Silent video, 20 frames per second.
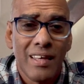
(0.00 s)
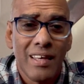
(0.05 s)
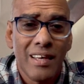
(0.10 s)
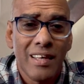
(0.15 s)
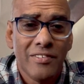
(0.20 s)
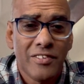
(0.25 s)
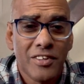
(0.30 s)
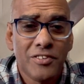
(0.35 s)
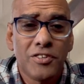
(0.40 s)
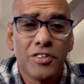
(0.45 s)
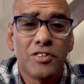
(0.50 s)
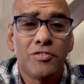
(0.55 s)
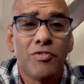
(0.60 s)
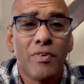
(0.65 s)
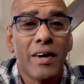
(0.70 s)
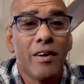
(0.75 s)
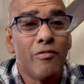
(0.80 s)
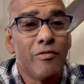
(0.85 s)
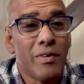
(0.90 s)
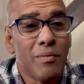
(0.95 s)
This is for
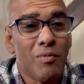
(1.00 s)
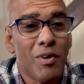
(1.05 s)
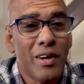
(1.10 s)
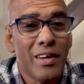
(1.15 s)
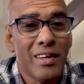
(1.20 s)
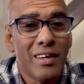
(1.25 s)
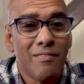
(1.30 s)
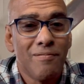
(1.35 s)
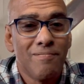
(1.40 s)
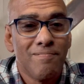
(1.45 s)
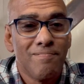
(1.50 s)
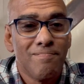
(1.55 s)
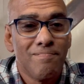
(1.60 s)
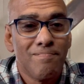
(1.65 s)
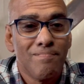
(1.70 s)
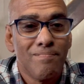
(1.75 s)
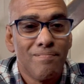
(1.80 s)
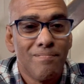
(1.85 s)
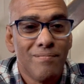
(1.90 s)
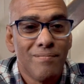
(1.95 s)
everybody.
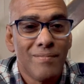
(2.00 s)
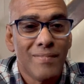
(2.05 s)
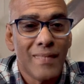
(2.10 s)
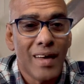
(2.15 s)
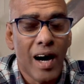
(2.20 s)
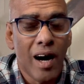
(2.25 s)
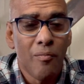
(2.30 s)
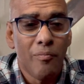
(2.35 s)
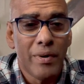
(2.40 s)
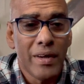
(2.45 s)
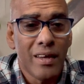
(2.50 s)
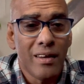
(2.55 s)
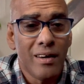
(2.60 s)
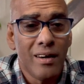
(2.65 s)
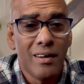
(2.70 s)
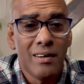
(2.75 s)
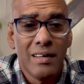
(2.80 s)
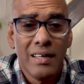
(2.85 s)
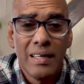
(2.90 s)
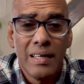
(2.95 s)
I've been
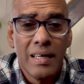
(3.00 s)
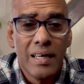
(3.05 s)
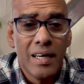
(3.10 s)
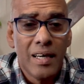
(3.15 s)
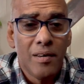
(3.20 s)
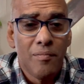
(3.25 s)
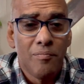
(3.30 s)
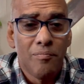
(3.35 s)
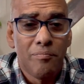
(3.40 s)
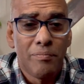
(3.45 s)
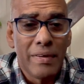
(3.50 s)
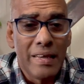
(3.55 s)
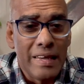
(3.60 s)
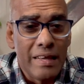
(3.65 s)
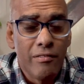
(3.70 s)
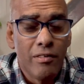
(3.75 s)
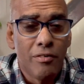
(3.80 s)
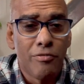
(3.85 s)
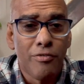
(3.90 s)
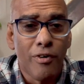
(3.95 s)
a
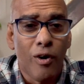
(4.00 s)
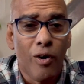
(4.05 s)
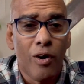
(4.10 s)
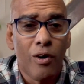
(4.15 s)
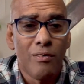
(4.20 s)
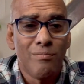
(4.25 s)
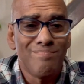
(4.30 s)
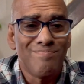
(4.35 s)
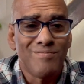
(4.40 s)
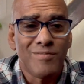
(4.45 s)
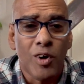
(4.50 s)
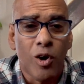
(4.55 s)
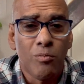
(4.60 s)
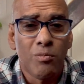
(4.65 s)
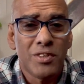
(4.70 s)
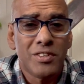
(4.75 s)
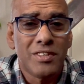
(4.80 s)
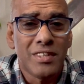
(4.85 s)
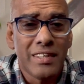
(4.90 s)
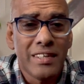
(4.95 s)
believer for
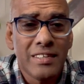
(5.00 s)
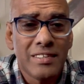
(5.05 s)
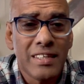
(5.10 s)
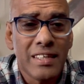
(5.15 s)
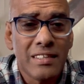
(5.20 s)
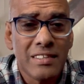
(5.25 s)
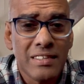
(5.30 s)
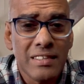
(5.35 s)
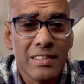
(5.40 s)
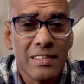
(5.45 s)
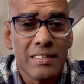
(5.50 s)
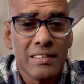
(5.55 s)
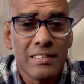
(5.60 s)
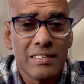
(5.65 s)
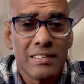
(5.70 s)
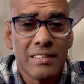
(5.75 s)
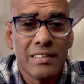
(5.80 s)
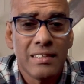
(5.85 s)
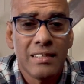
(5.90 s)
almost 36 years.